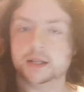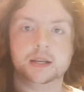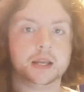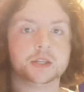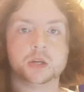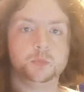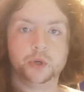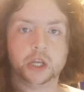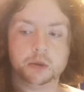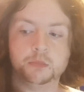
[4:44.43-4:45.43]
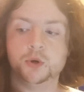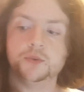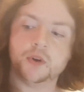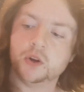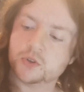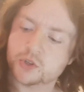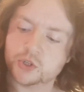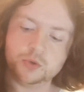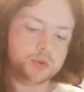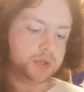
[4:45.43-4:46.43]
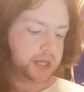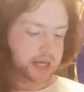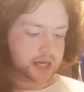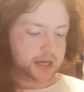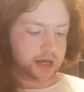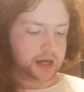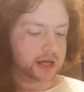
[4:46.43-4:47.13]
next up we're going to move on to the